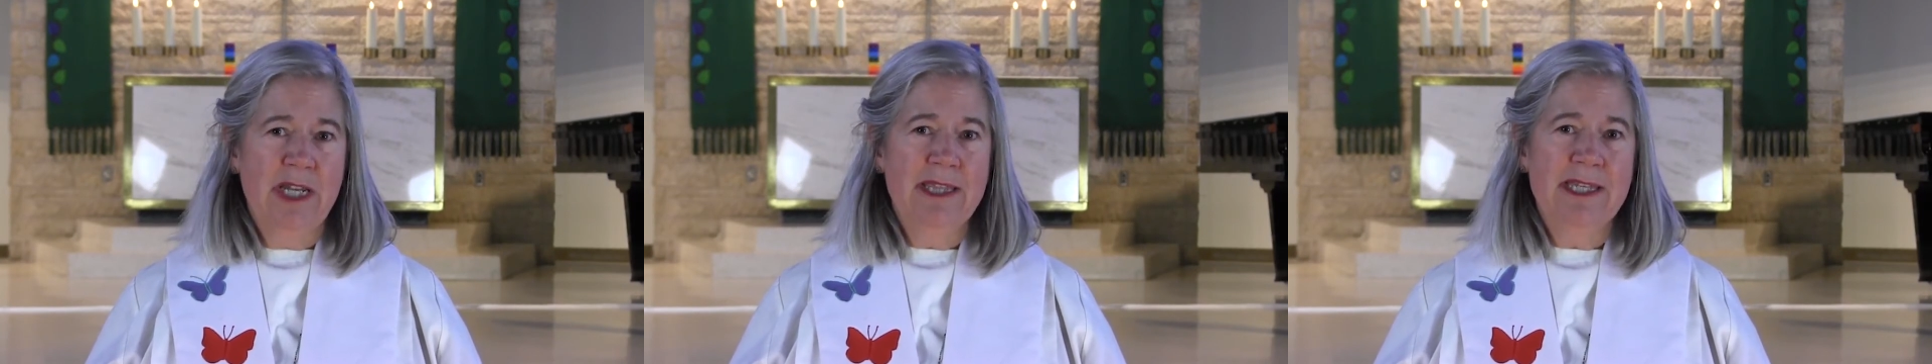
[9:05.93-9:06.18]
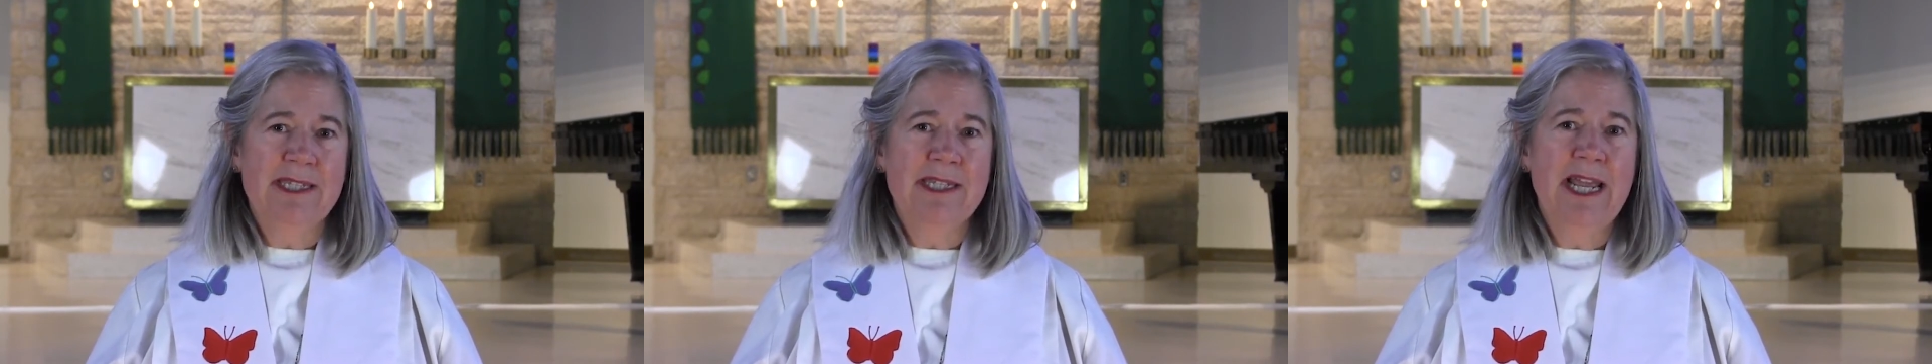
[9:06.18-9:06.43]
in
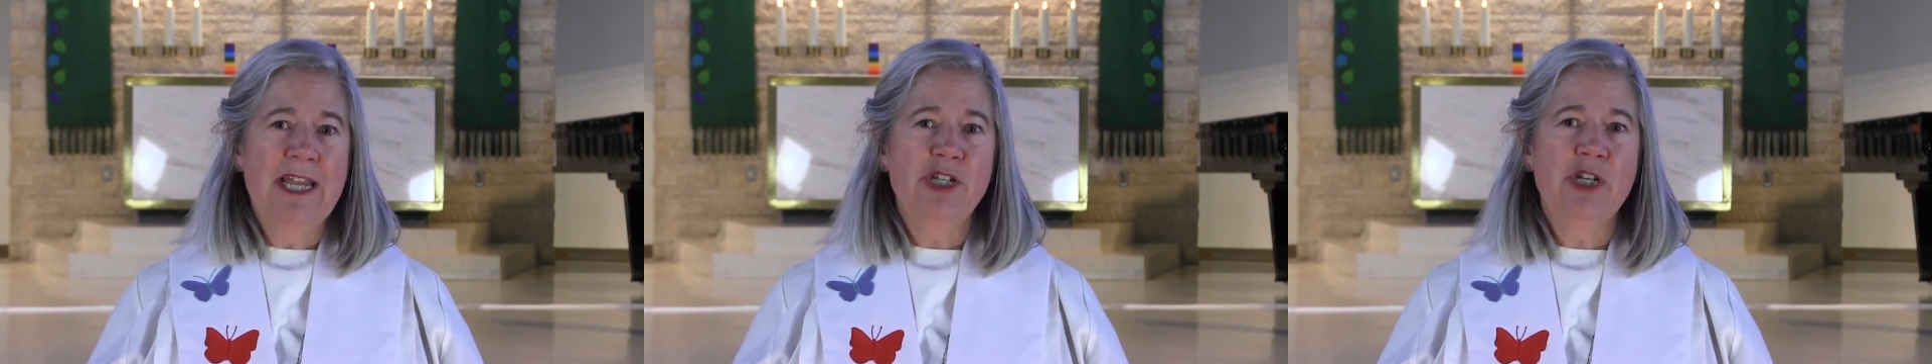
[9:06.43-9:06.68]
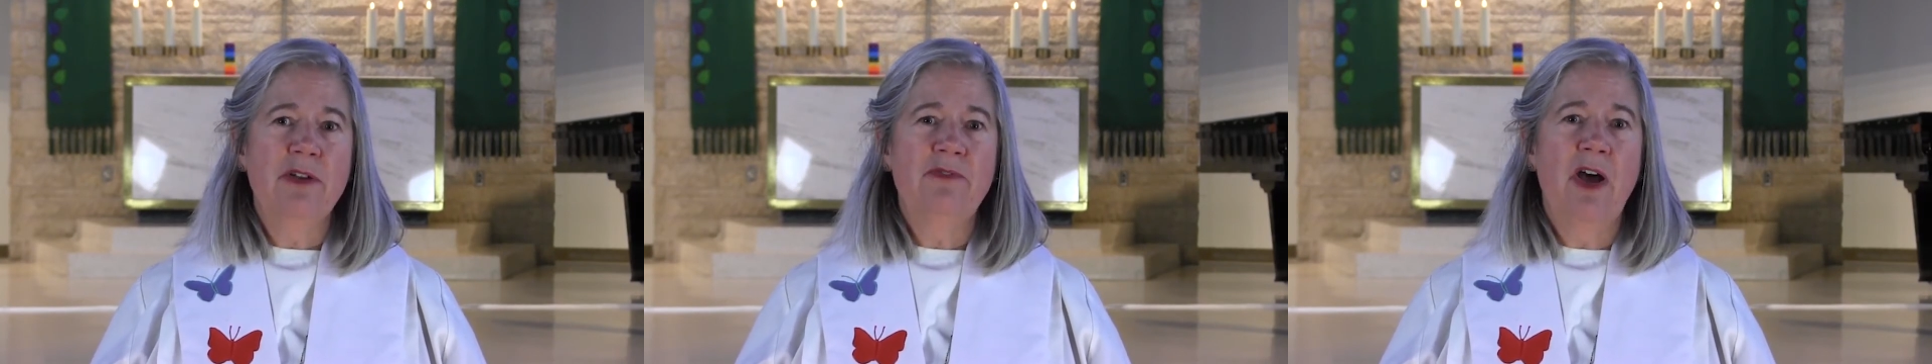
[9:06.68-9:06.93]
this
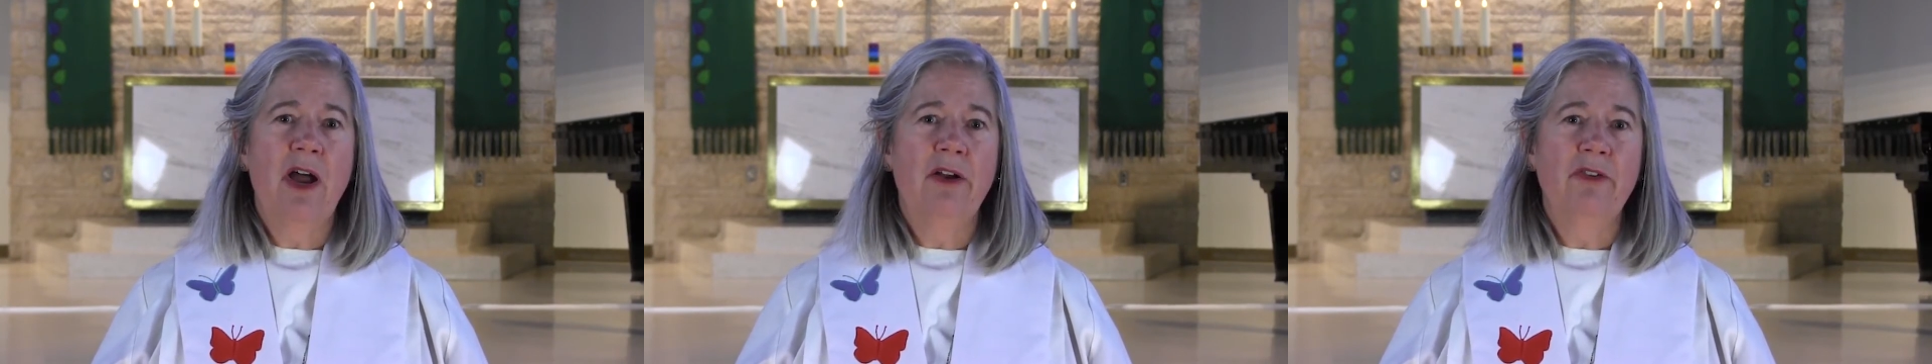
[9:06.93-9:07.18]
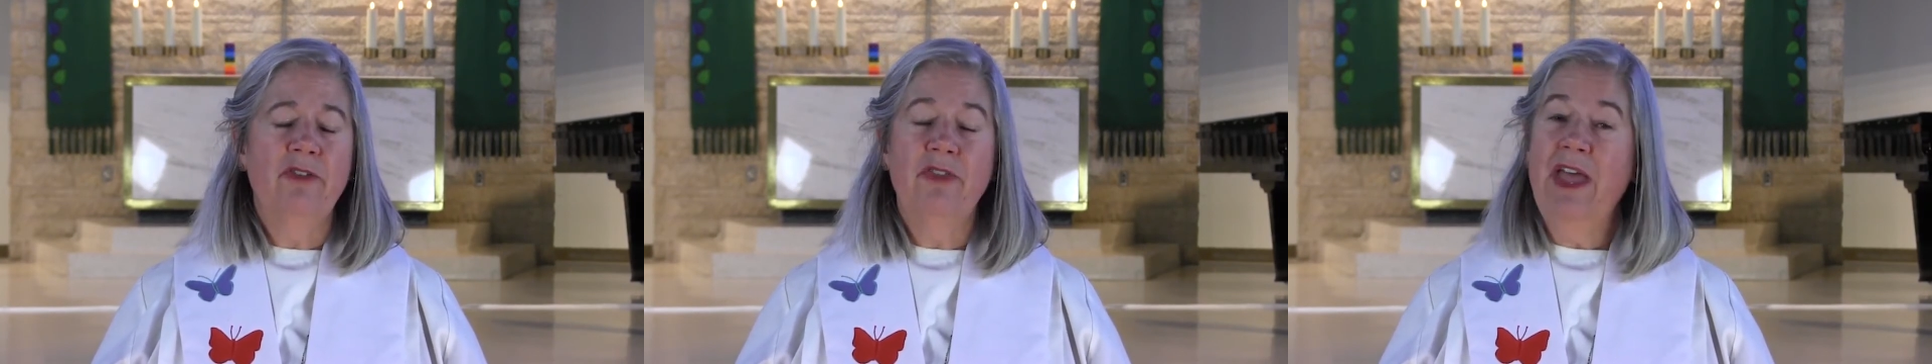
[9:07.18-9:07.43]
nation of
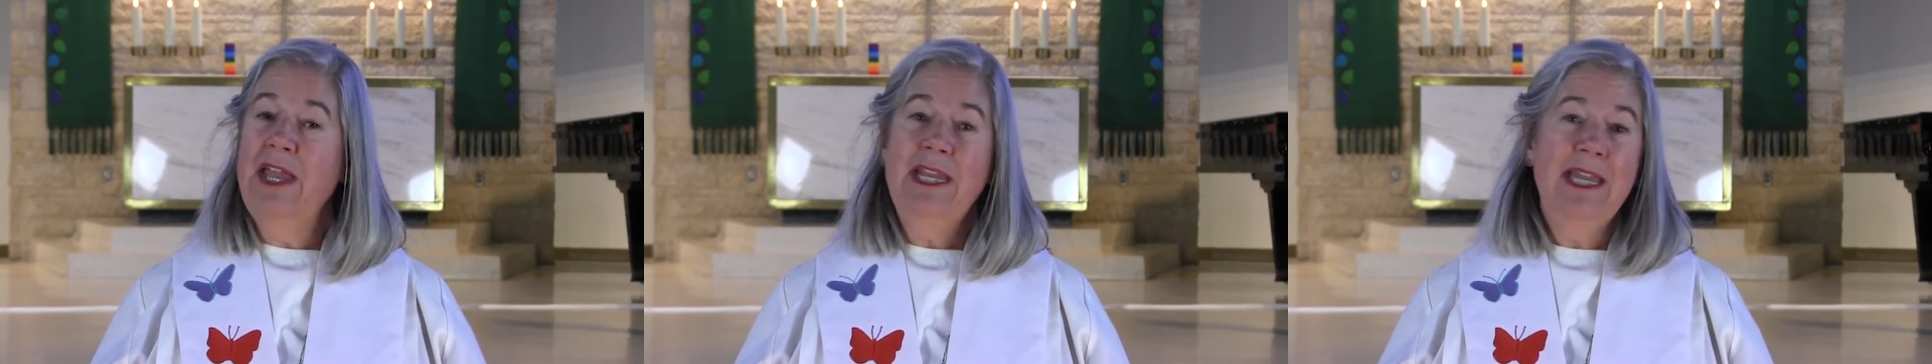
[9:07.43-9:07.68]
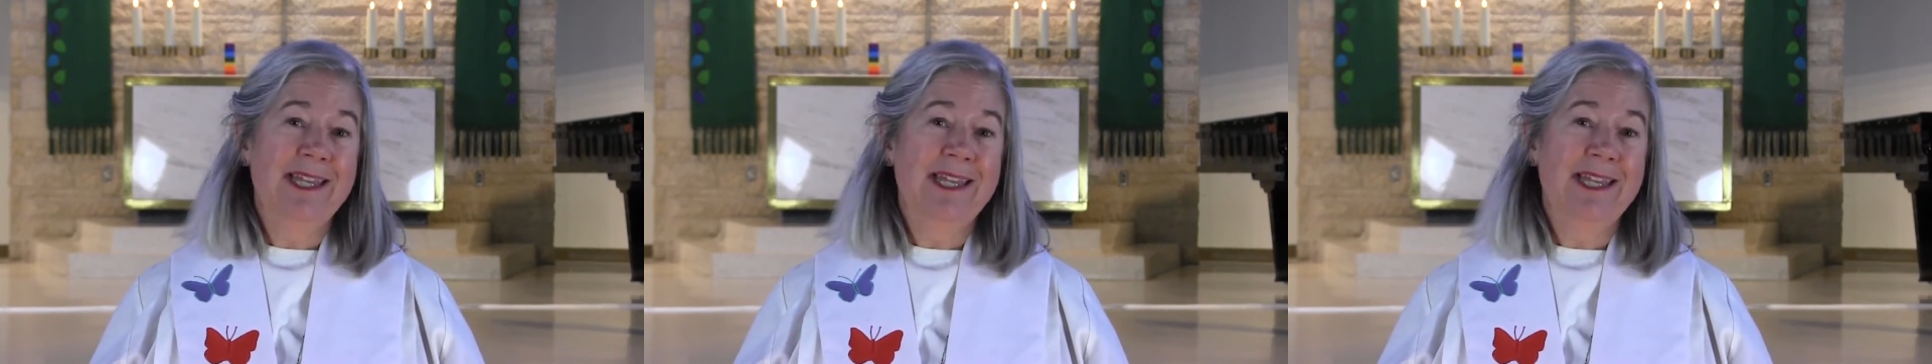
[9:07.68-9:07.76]
ours that